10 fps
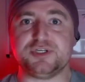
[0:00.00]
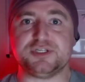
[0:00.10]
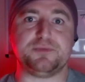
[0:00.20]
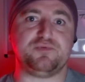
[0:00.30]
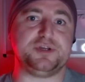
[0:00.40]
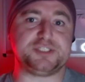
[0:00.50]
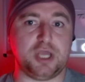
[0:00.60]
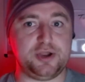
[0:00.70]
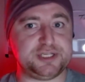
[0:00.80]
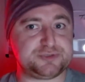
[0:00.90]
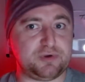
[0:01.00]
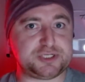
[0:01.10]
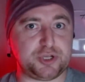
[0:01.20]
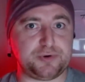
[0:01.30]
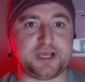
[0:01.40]
as the price to earnings
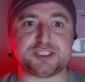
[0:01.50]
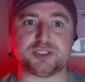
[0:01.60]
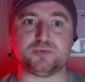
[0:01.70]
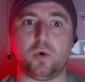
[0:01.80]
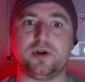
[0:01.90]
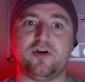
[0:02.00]
ratio is just one